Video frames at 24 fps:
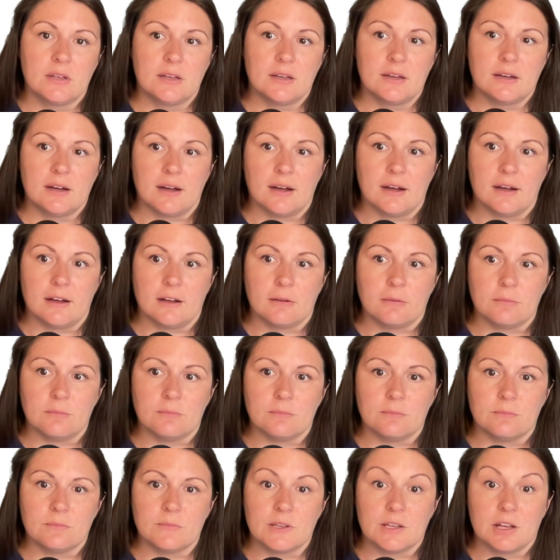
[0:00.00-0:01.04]

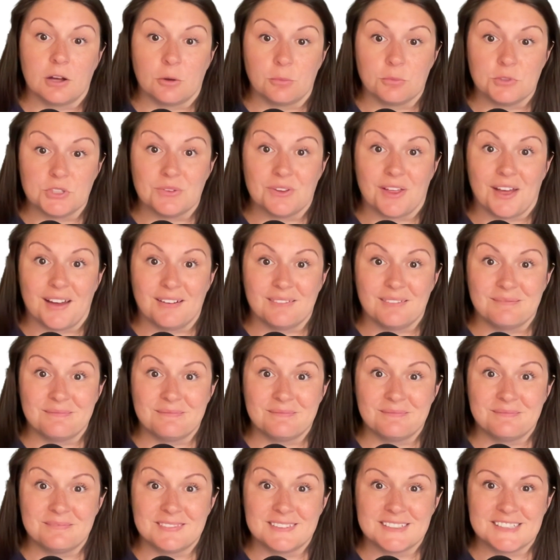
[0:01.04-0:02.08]
do that.
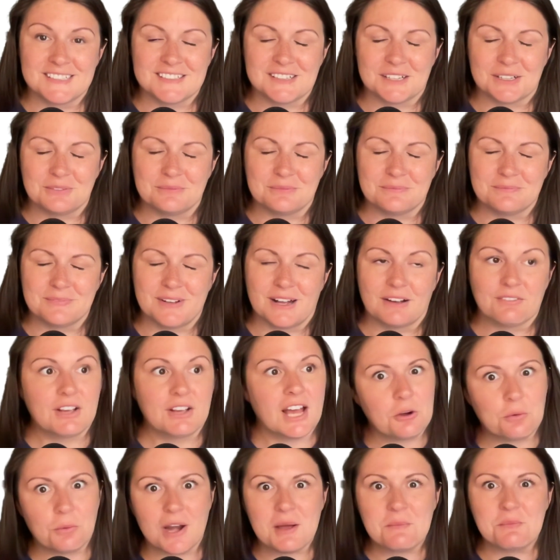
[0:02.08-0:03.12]
So I've kind
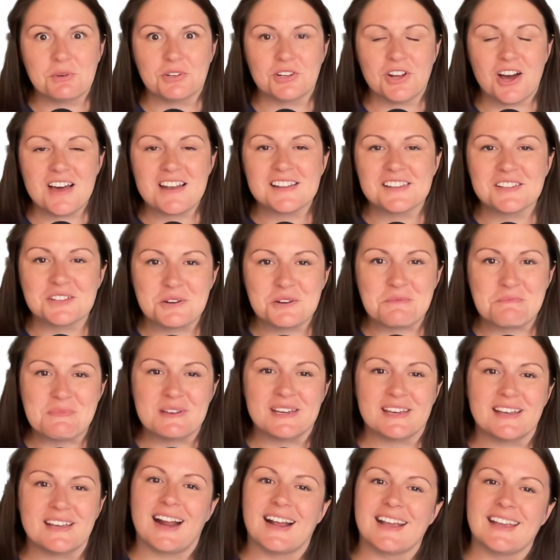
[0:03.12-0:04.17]
of rambled on a little
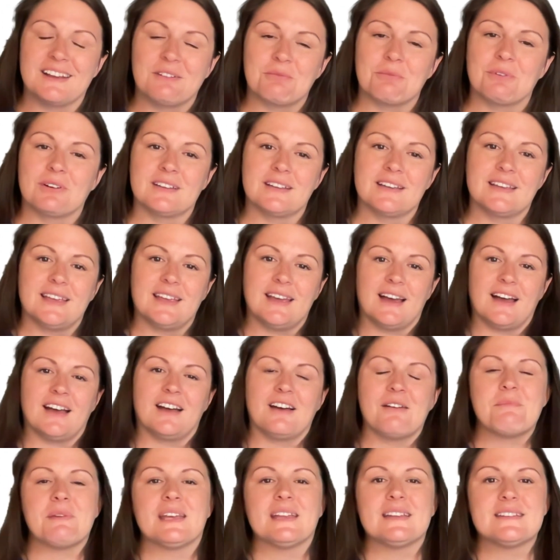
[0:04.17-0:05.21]
bit. I get really
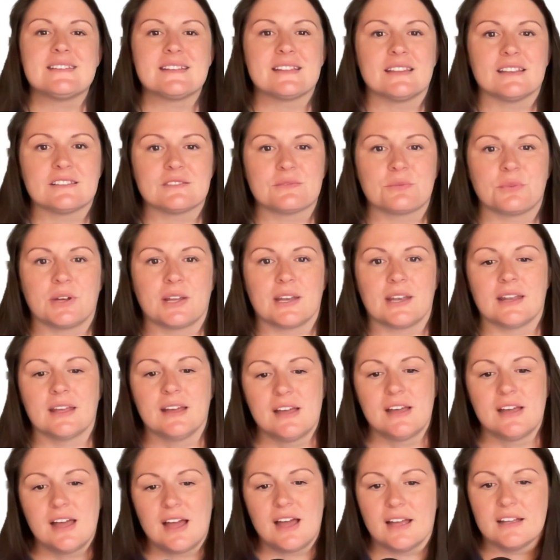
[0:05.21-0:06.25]
into this one.
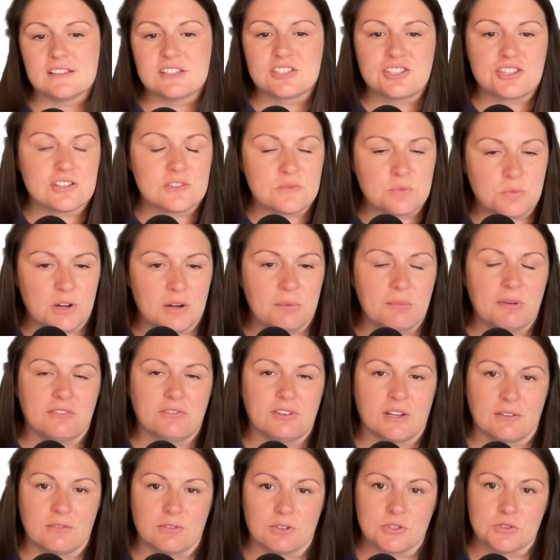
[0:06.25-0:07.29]
It's just one of my
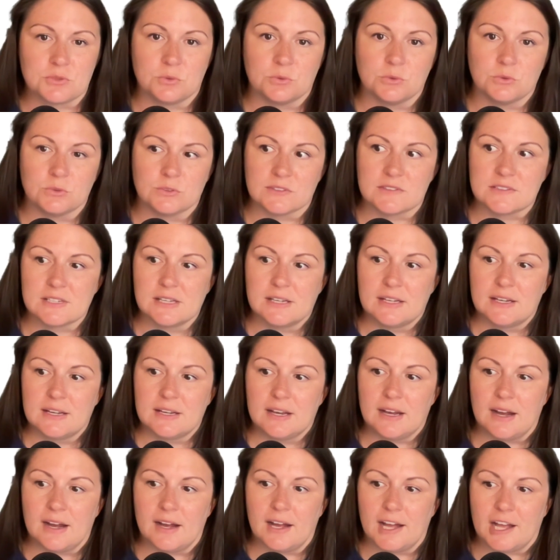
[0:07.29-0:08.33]
favorite tools.
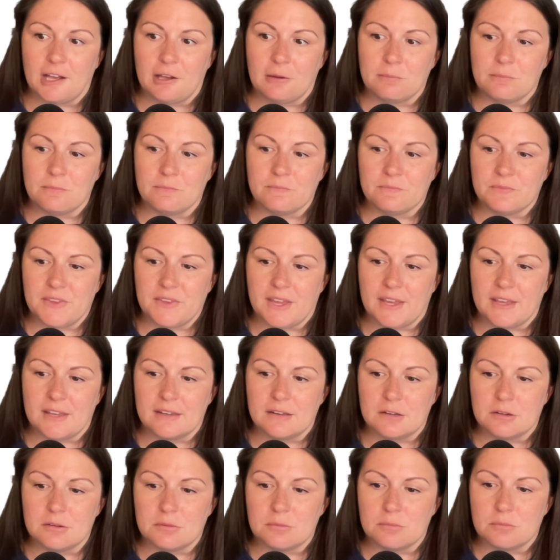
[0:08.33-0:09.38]

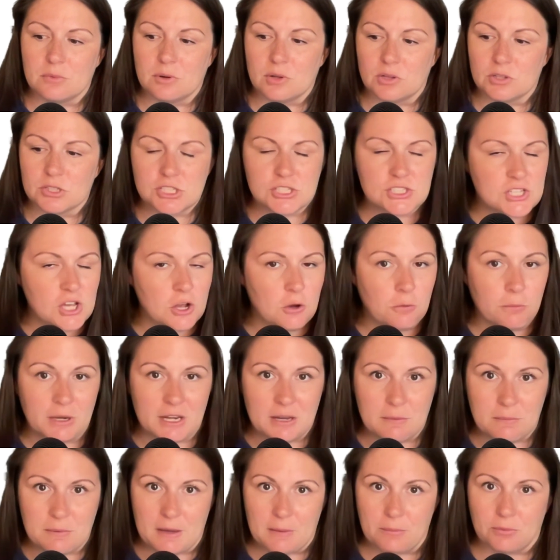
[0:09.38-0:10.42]
And so many
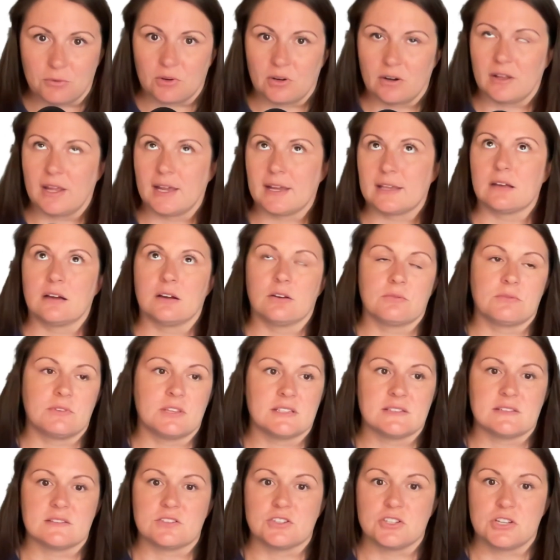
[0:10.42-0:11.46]
people are like, oh, this
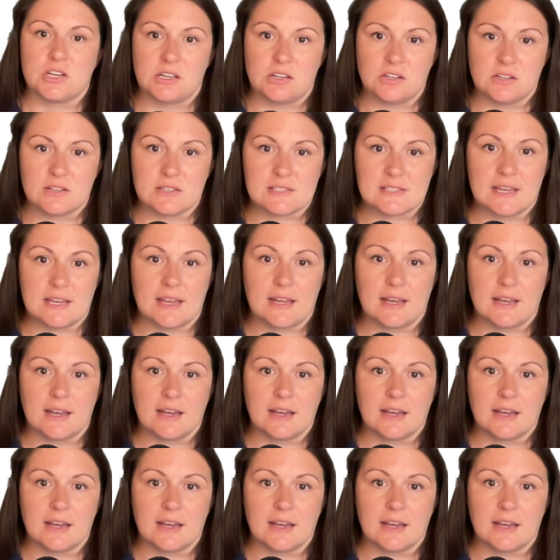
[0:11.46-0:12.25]
is genius. And